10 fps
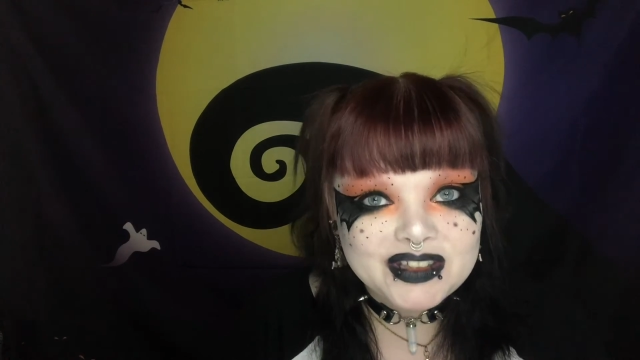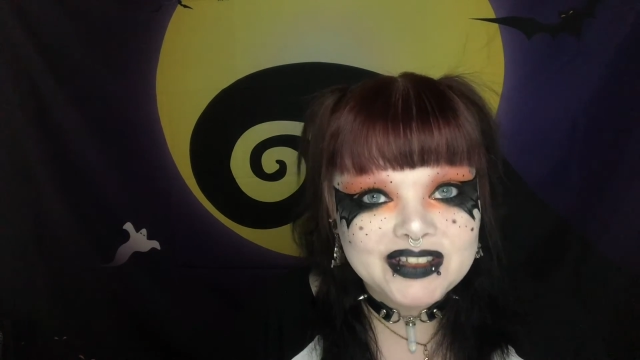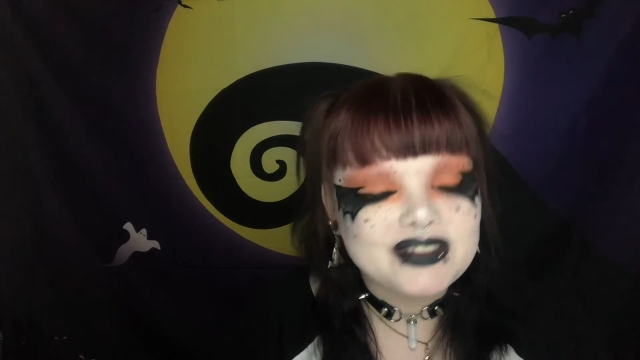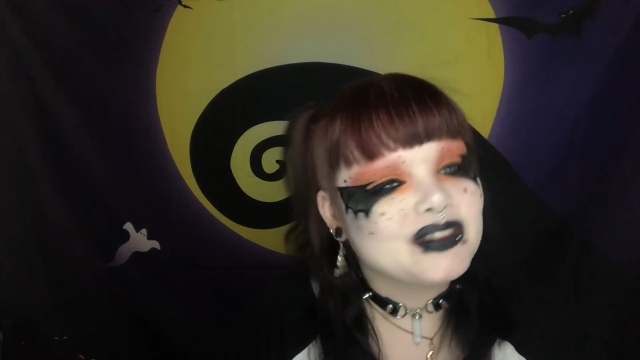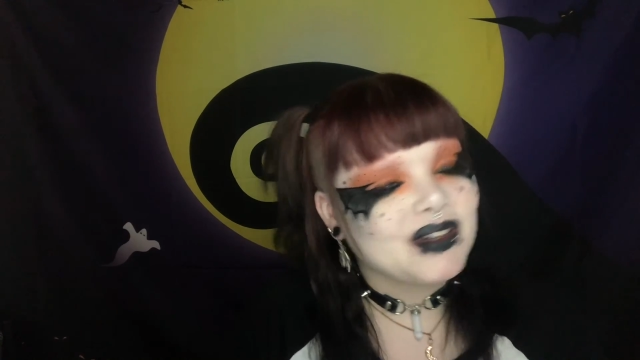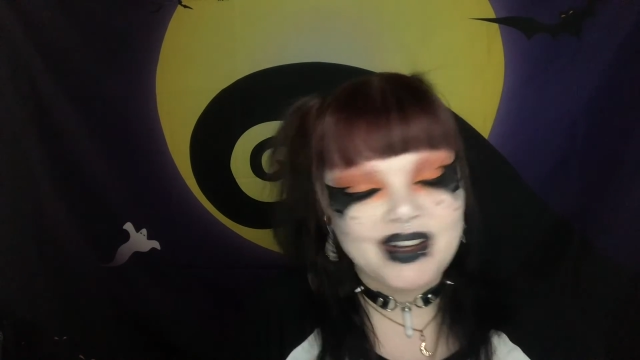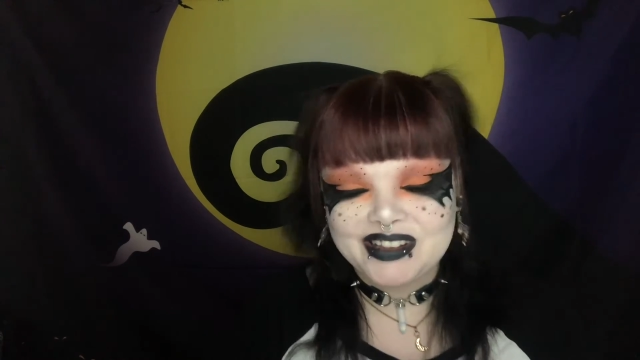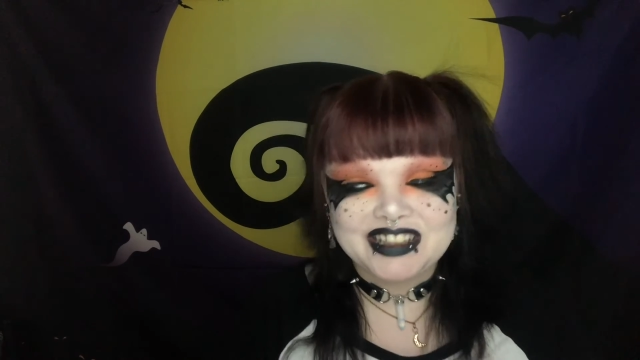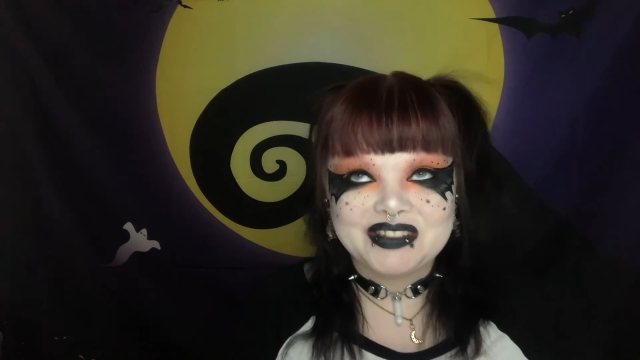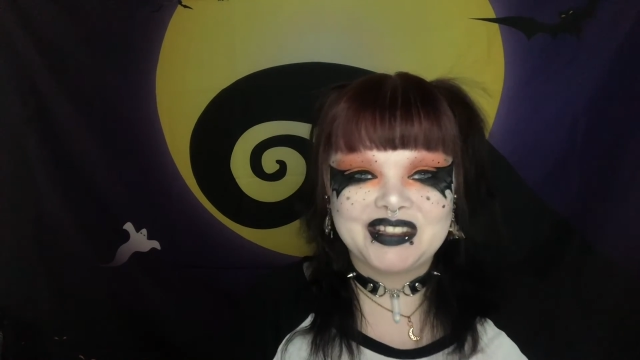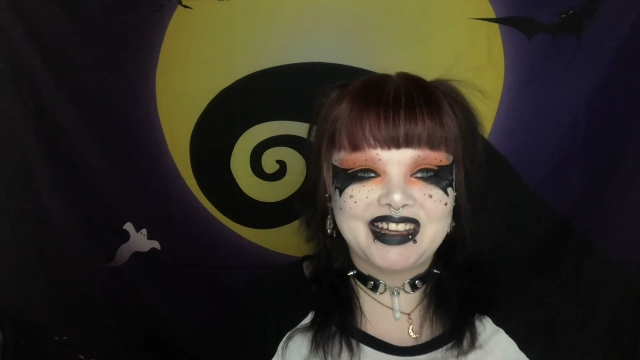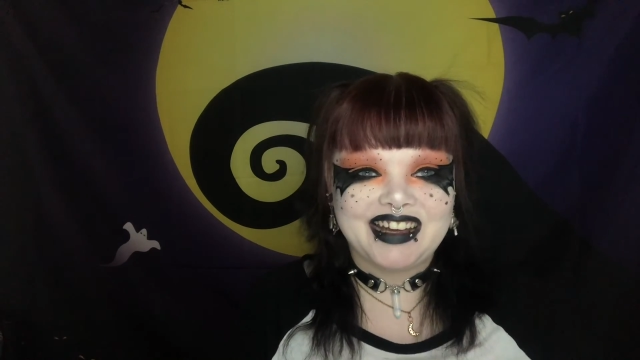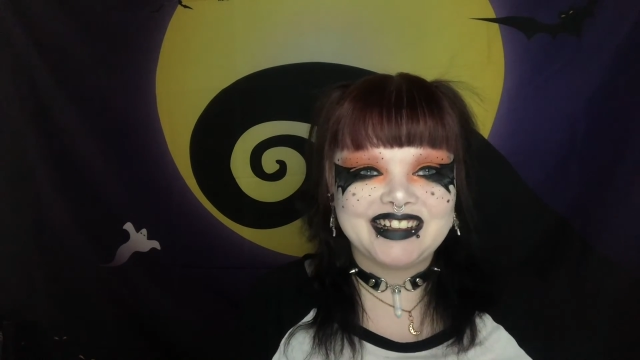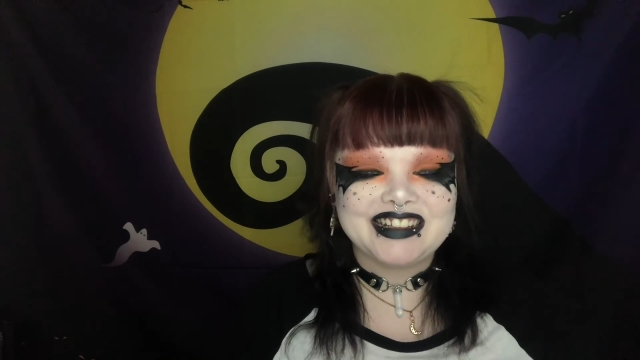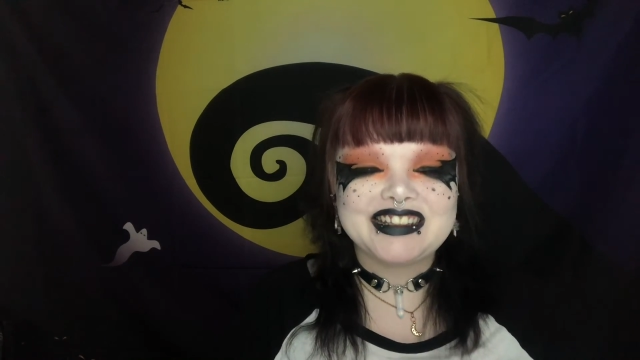do all things with
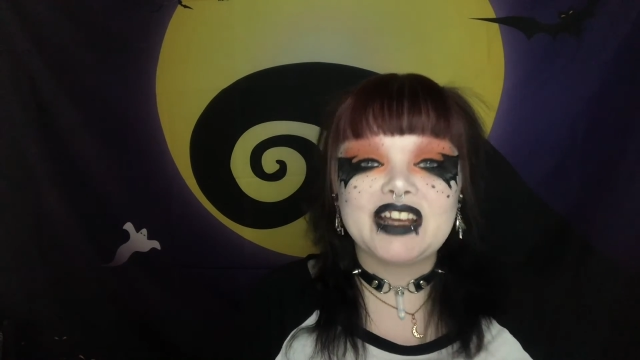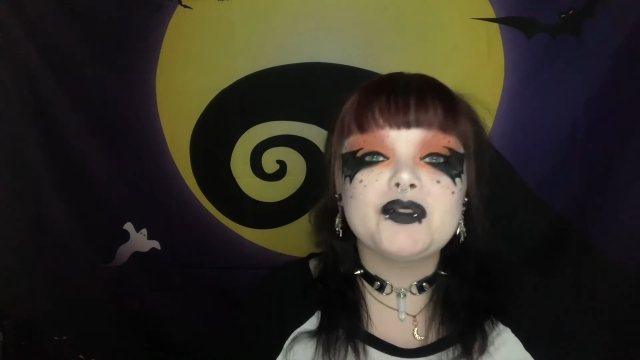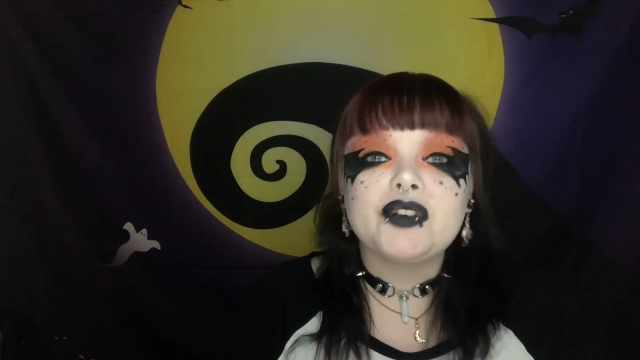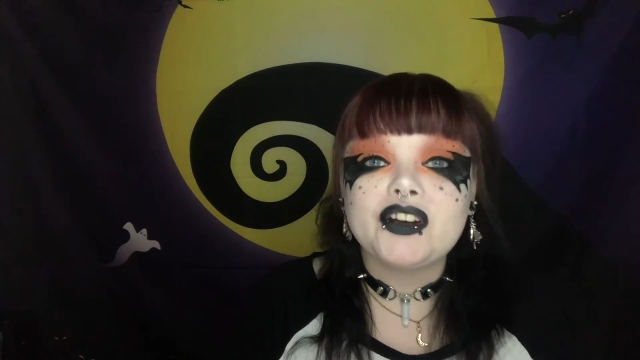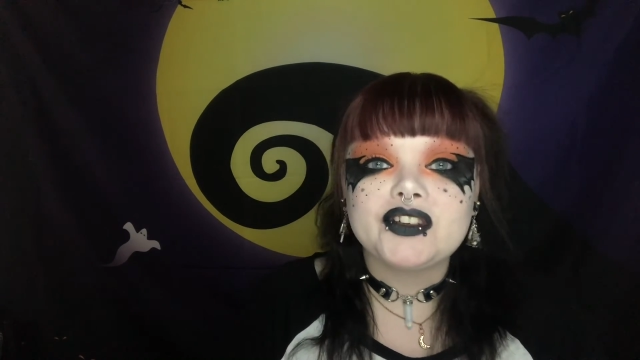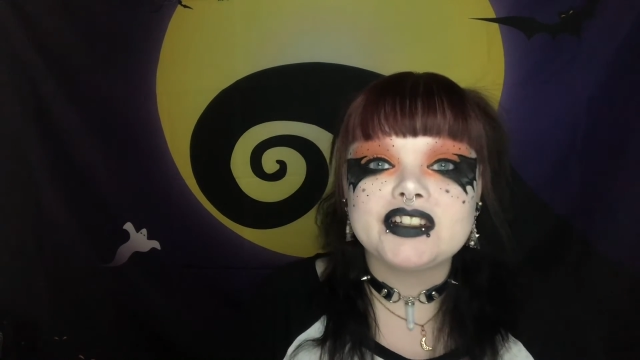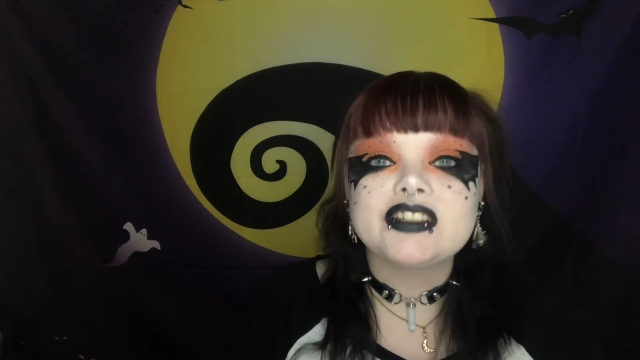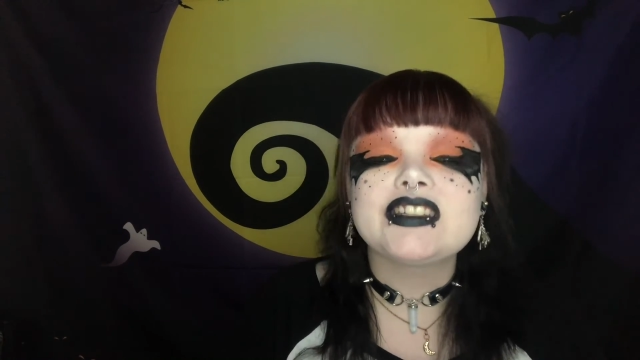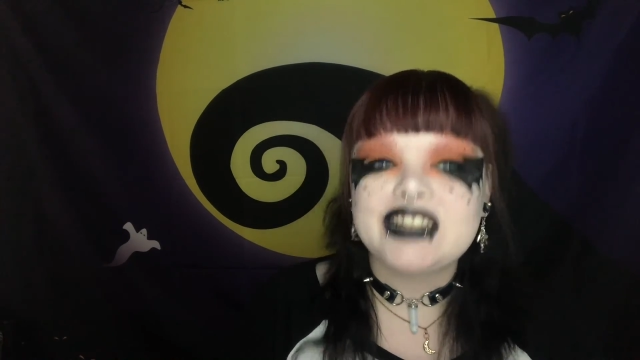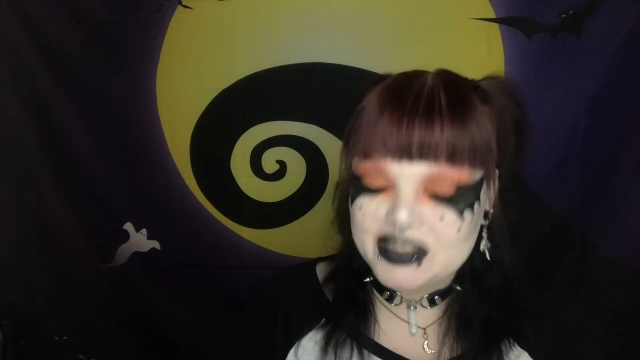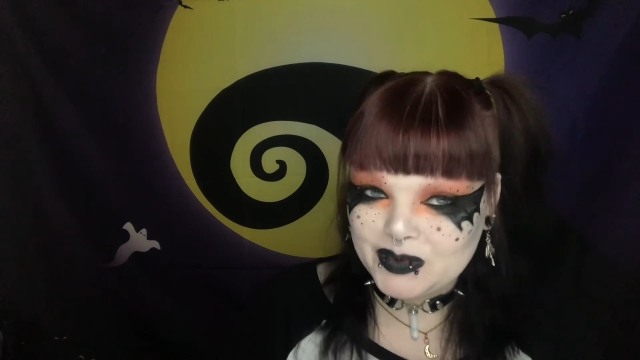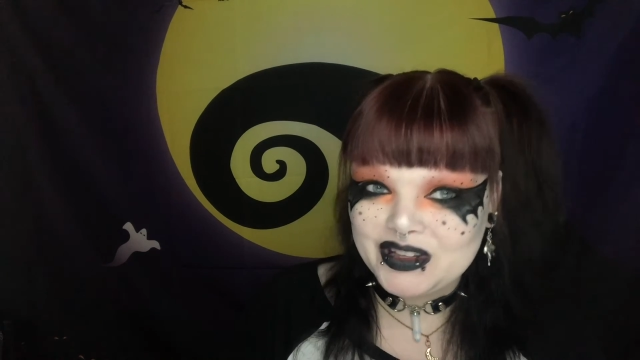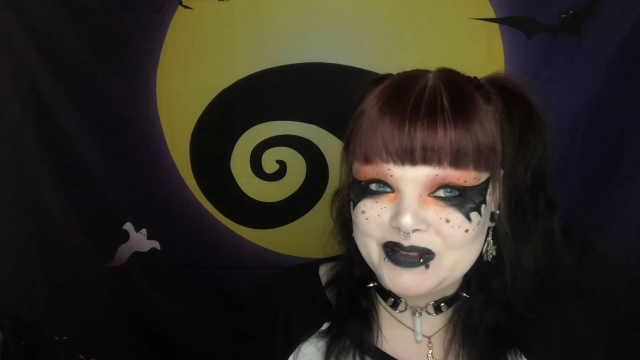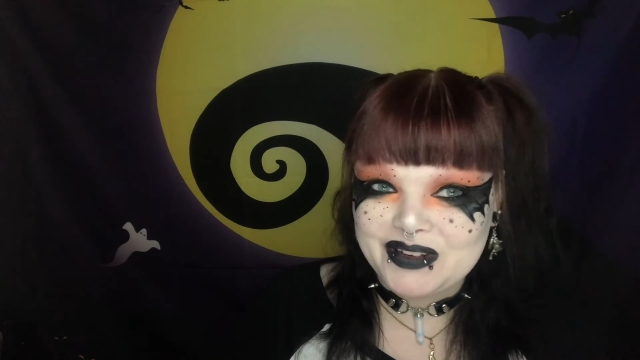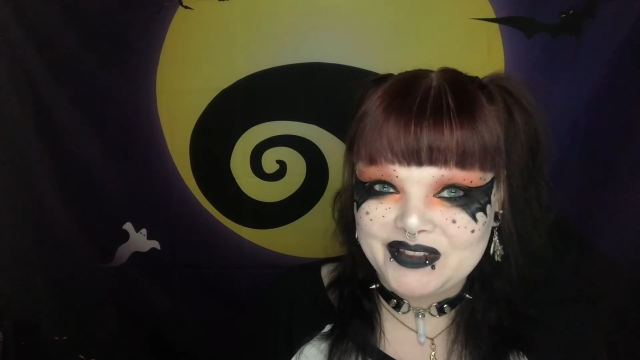kindness, and forever stay spooky,
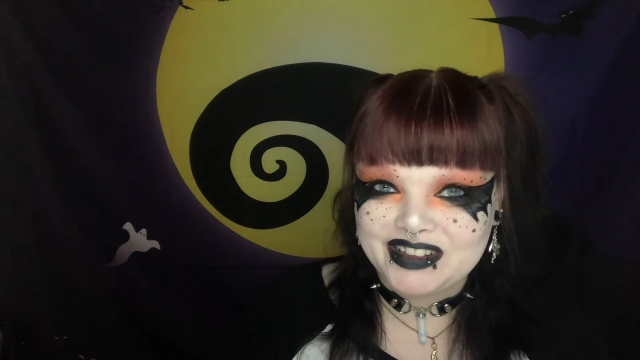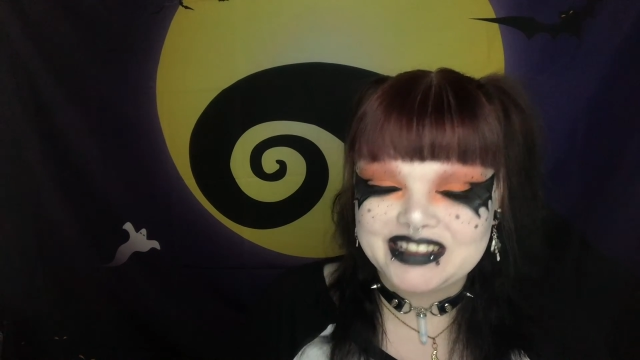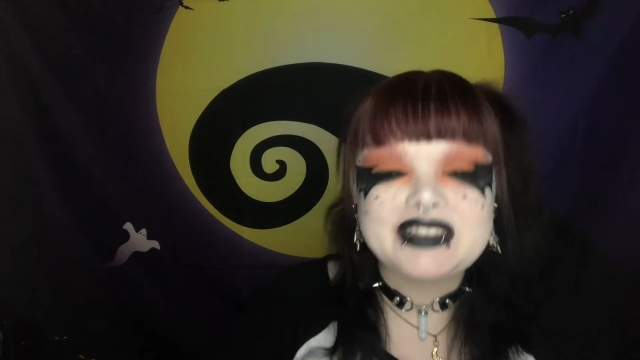my friends.